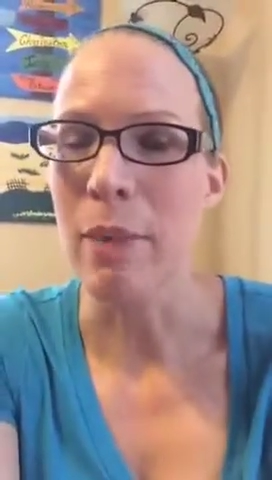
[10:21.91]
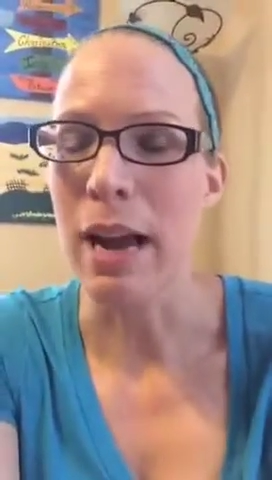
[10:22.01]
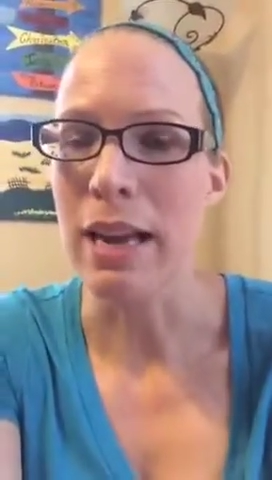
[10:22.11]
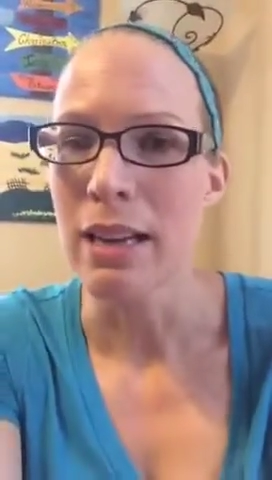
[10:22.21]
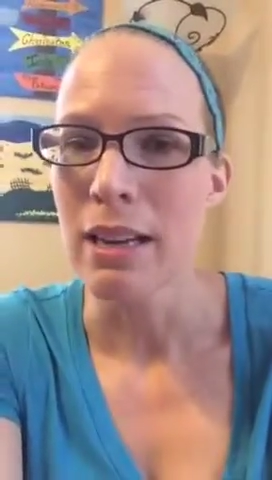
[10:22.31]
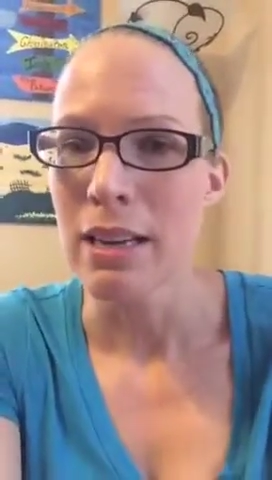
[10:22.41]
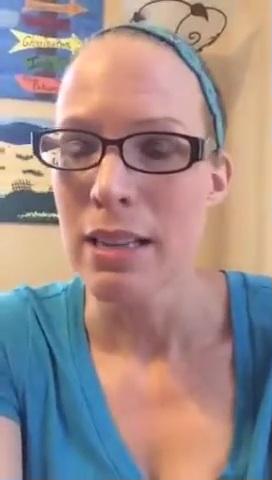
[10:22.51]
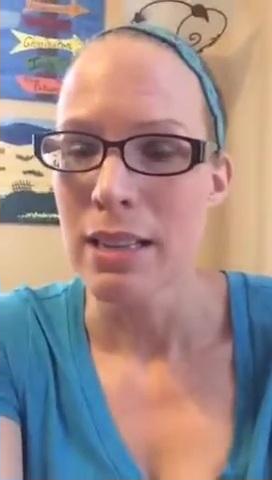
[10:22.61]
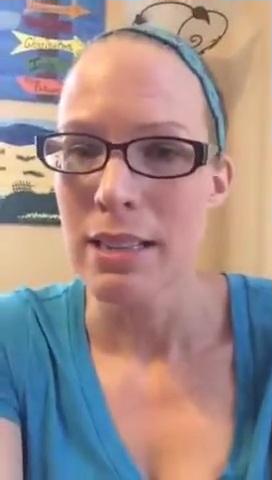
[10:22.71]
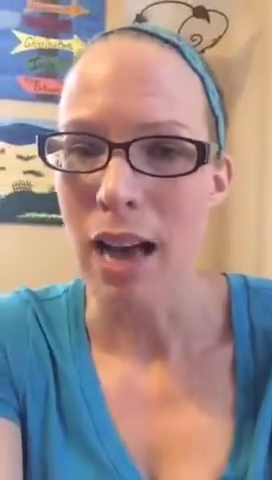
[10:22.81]
My
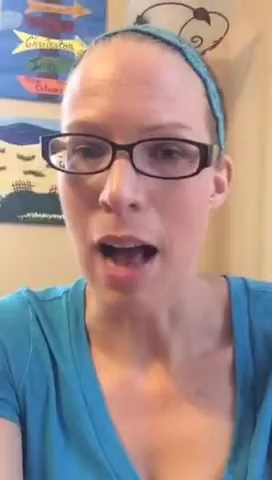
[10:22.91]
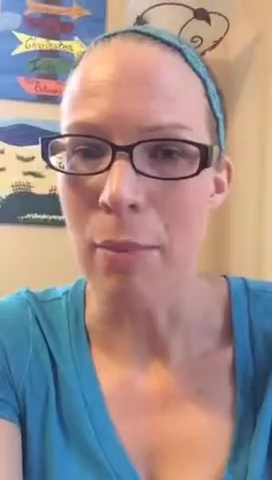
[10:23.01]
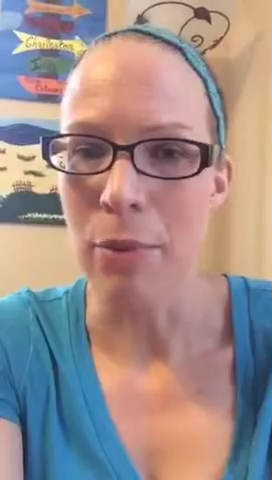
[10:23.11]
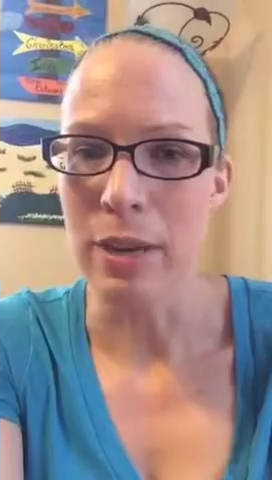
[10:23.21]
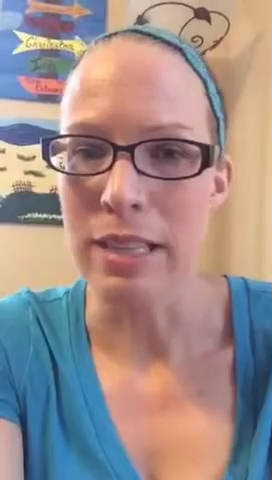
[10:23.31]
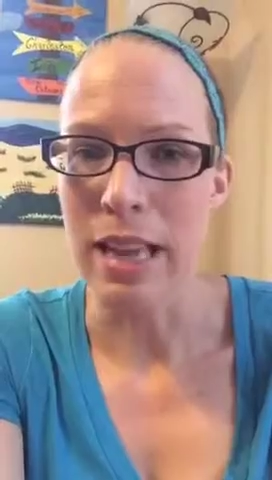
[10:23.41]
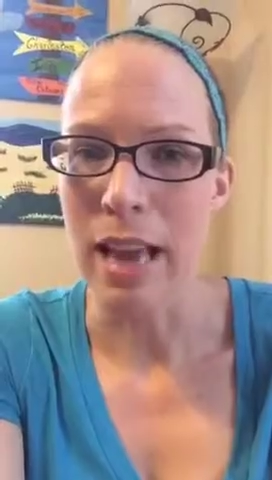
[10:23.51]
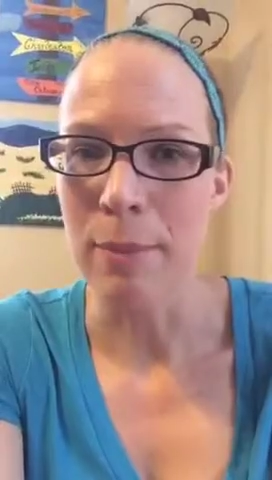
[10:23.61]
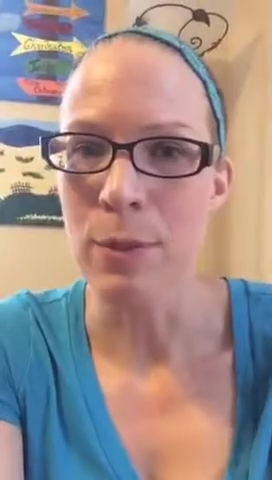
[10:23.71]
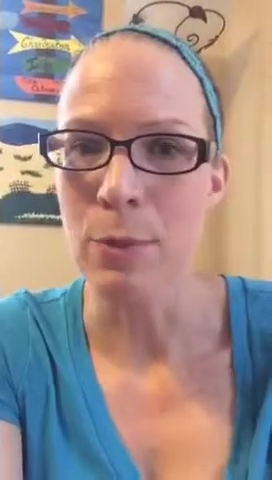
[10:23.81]
top 3
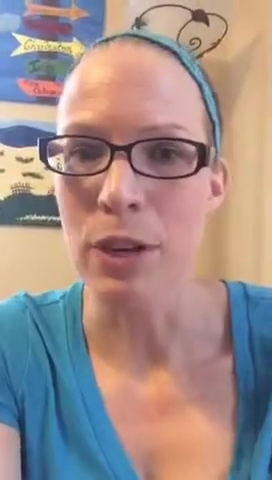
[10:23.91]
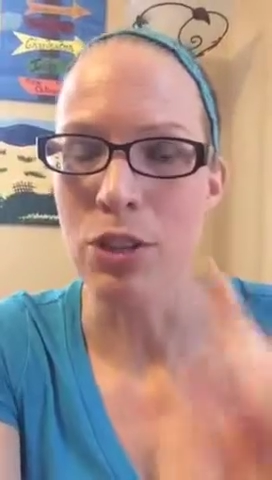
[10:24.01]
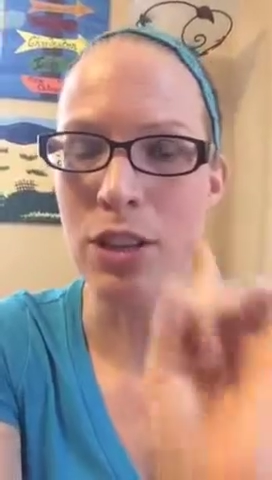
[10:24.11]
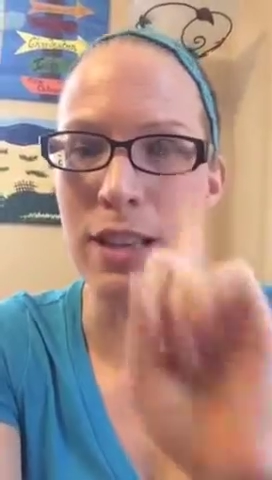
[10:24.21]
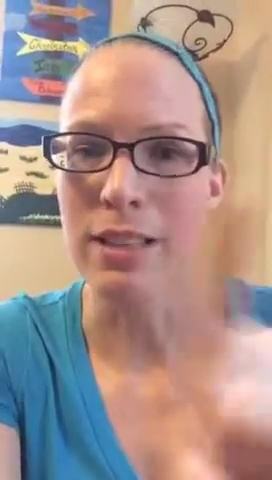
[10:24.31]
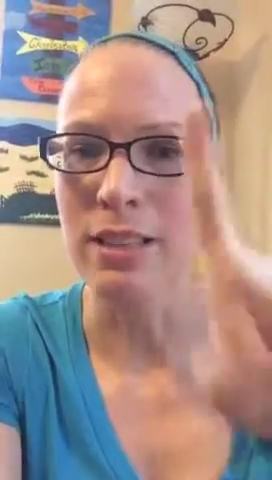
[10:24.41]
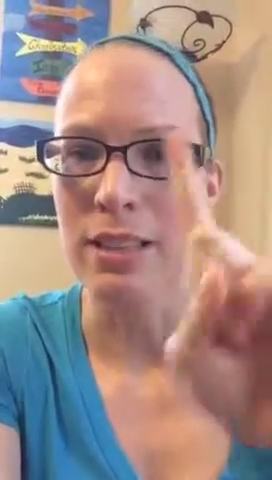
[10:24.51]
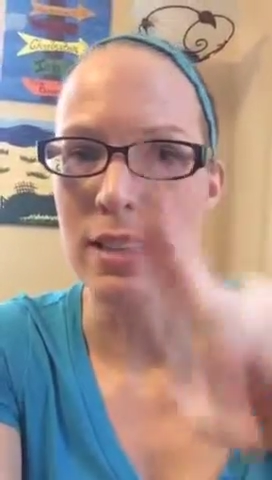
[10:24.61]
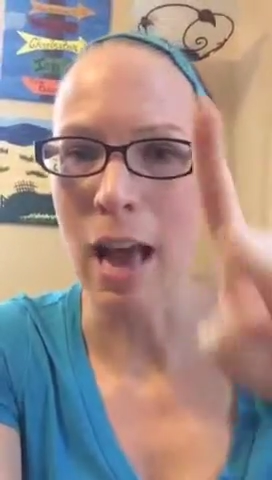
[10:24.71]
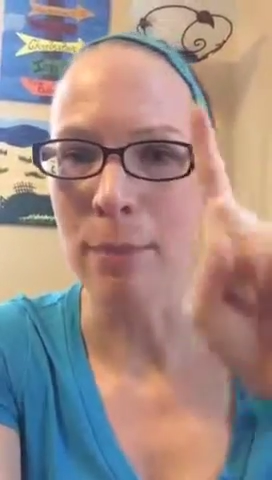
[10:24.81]
tips were
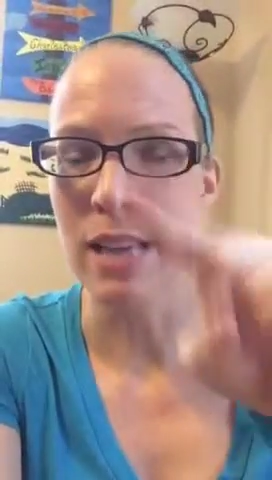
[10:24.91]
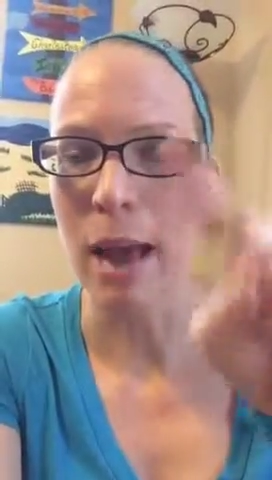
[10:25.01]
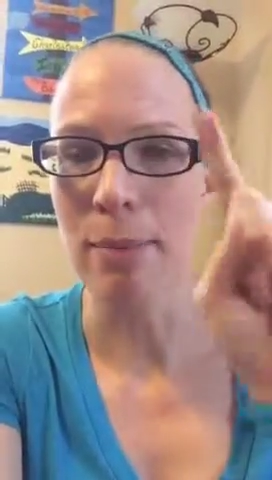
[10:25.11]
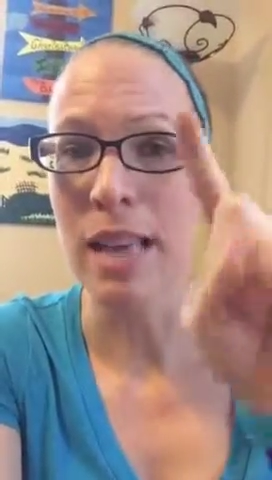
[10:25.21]
just tap, tap,